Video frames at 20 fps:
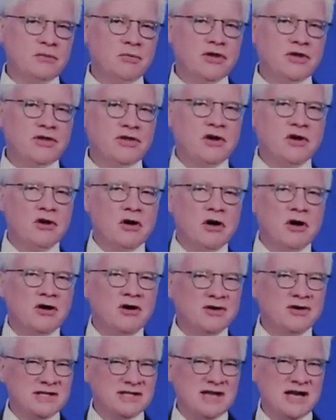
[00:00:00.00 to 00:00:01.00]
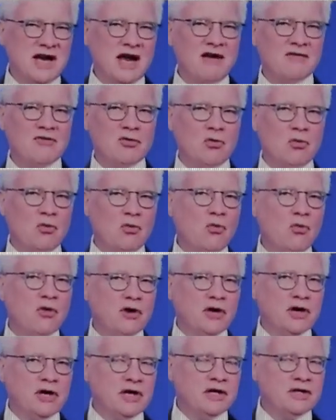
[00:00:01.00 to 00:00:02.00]
but there are several
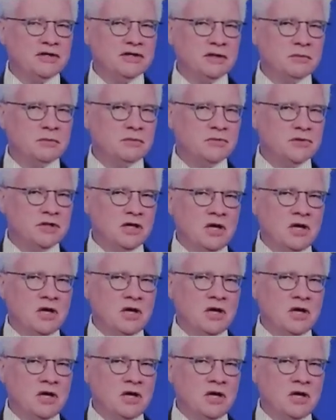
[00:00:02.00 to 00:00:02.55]
organisms